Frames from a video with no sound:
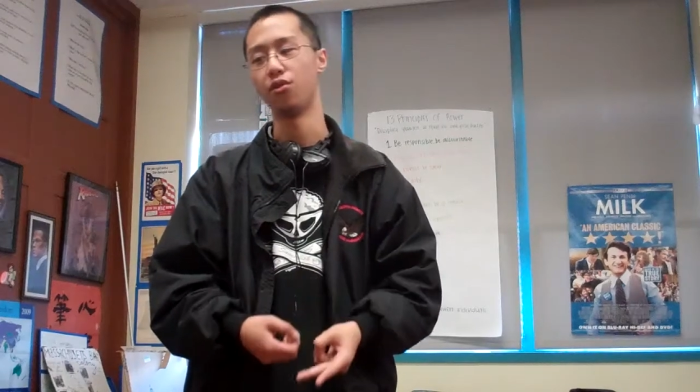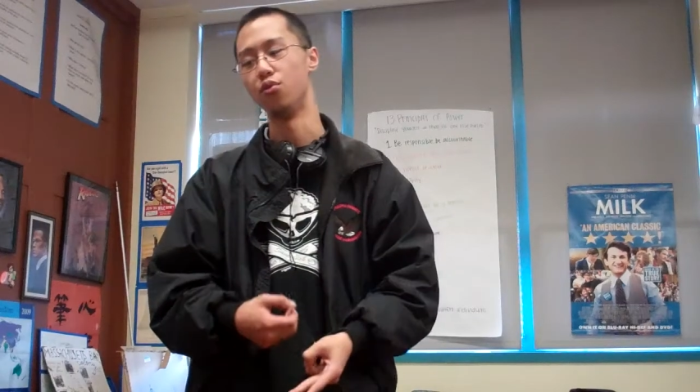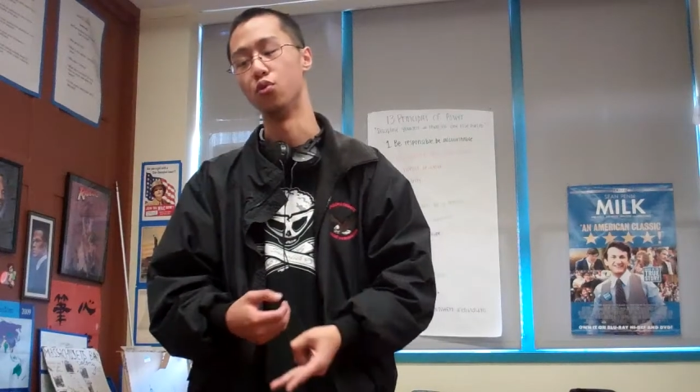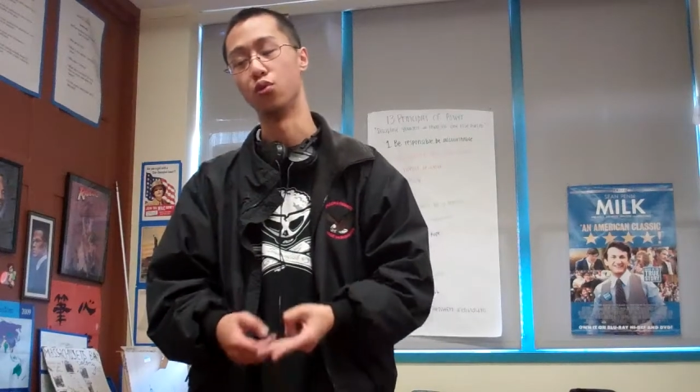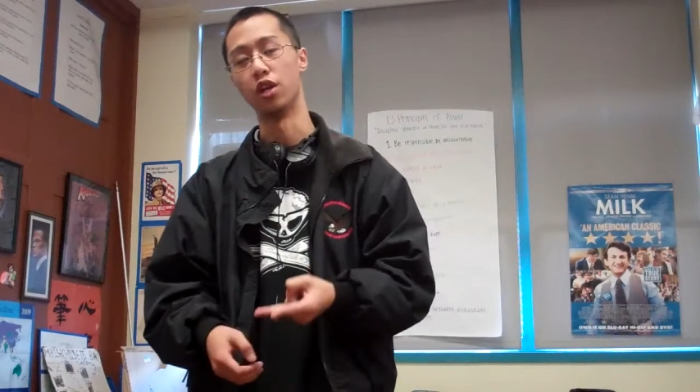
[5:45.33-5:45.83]

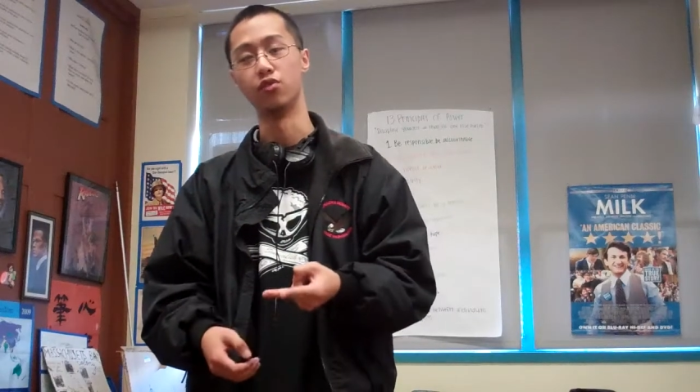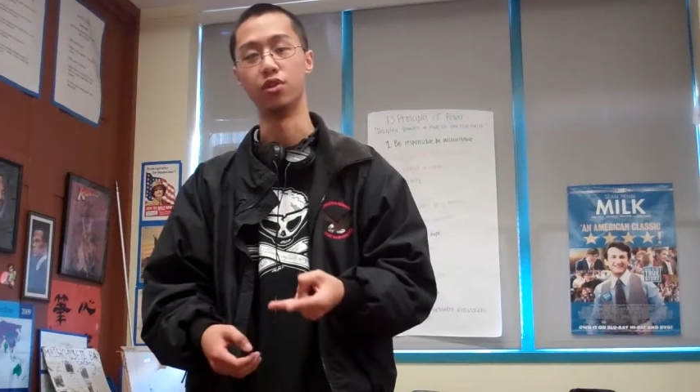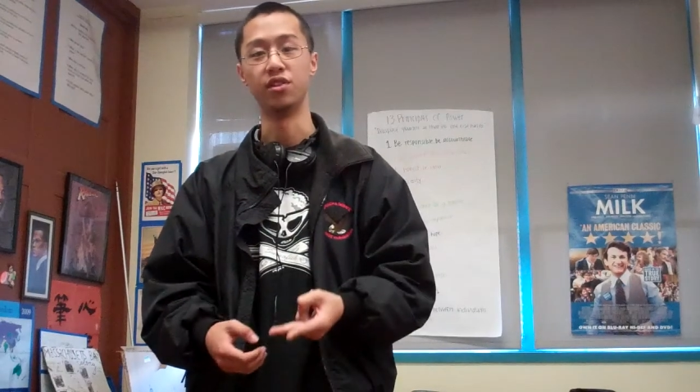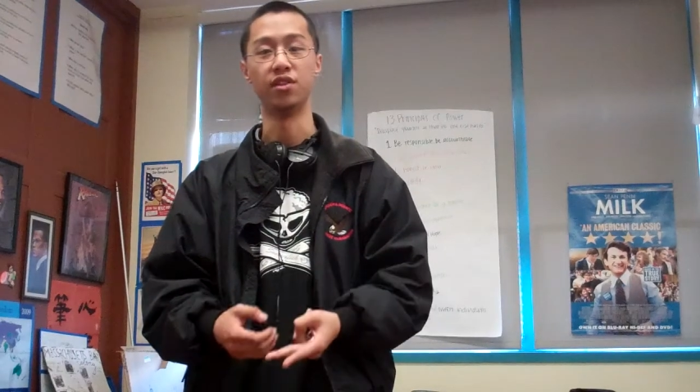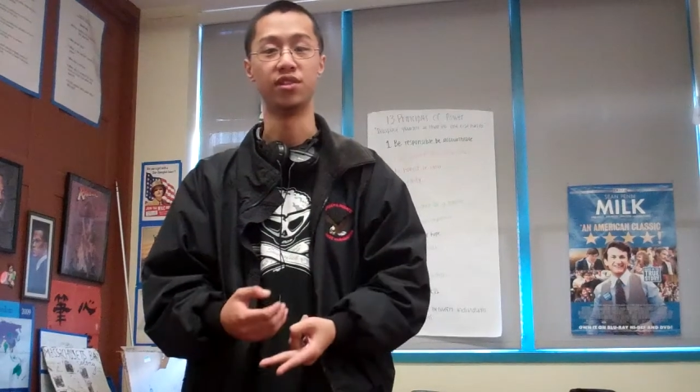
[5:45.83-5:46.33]
through
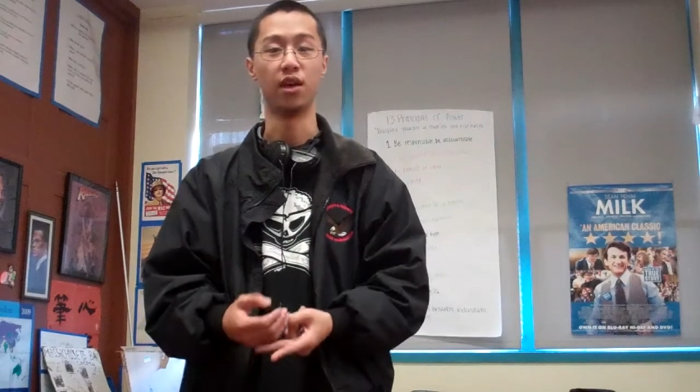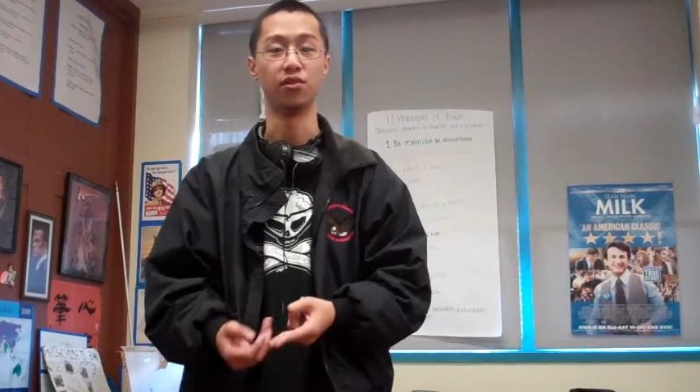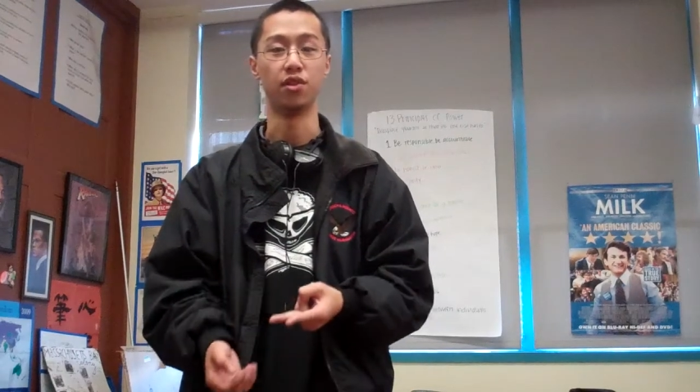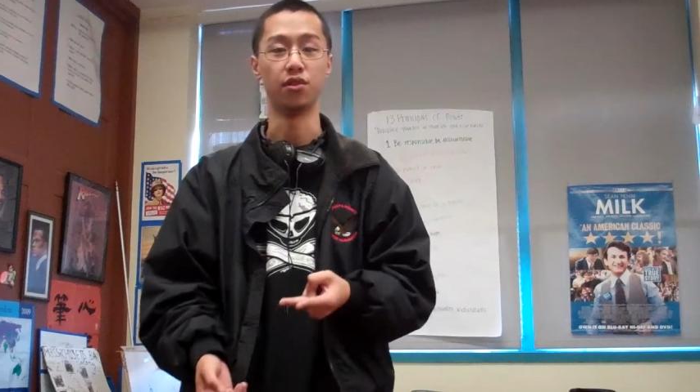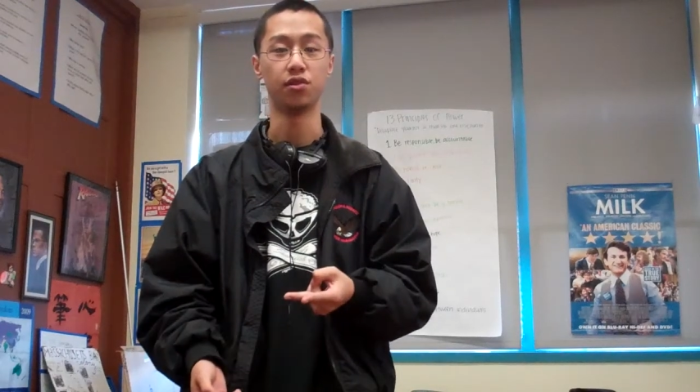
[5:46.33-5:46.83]
countries in
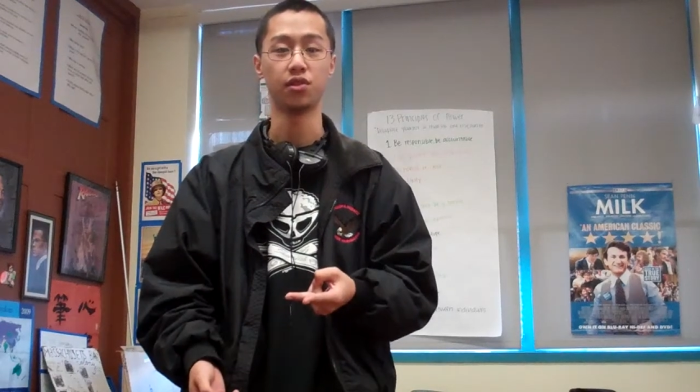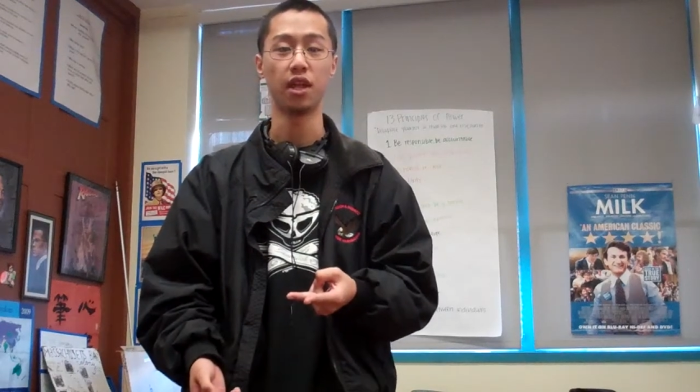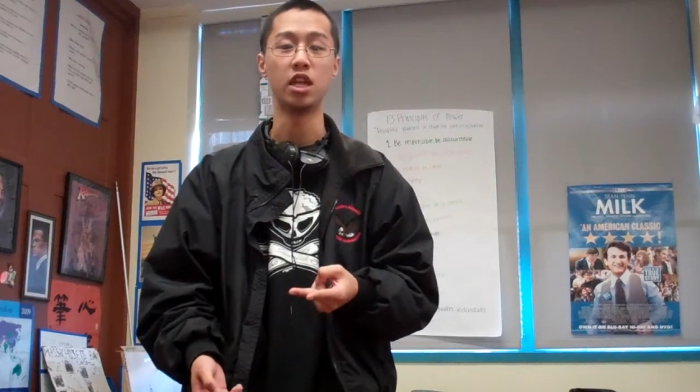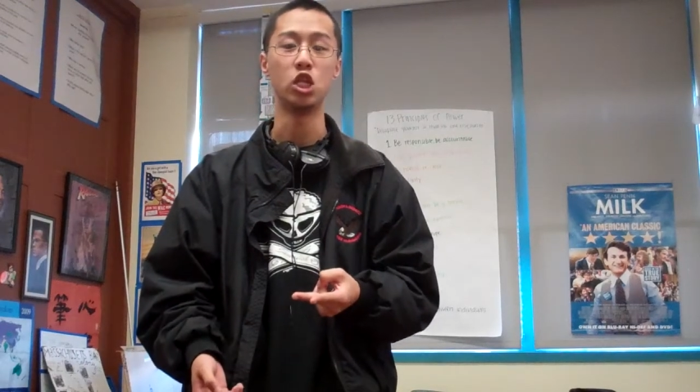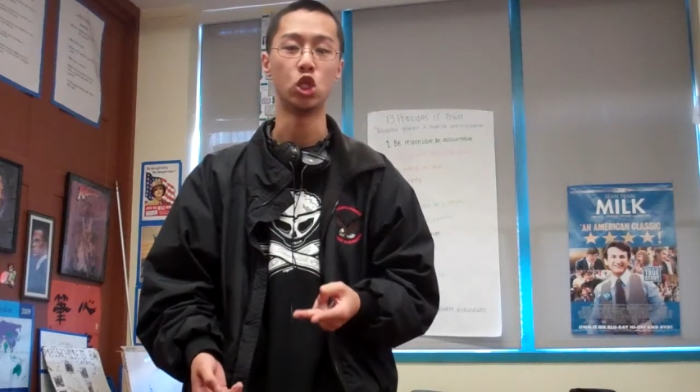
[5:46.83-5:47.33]
Southeast
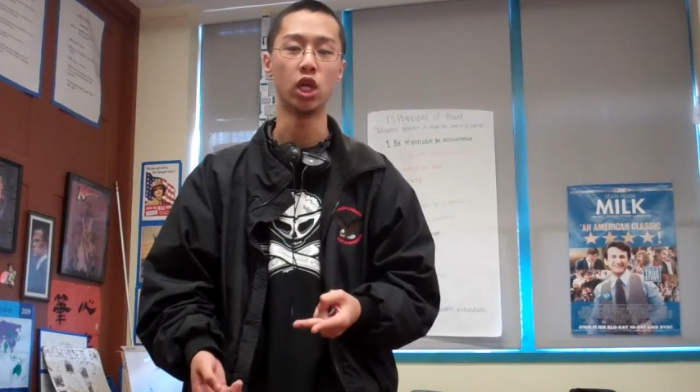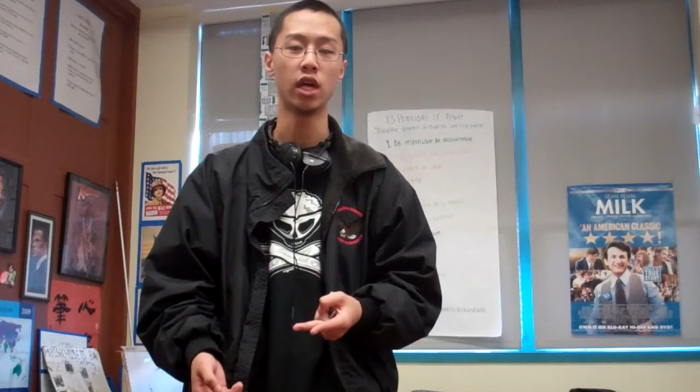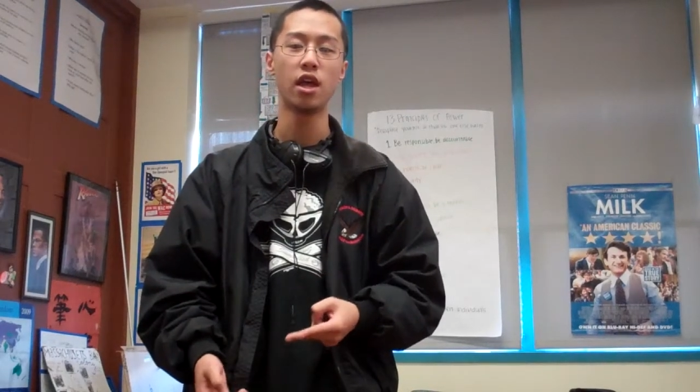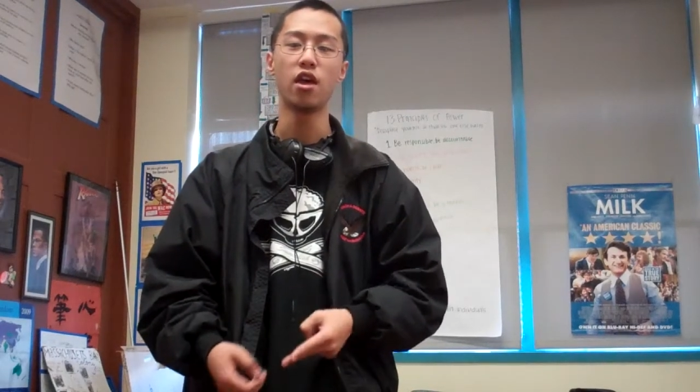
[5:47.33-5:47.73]
Asia,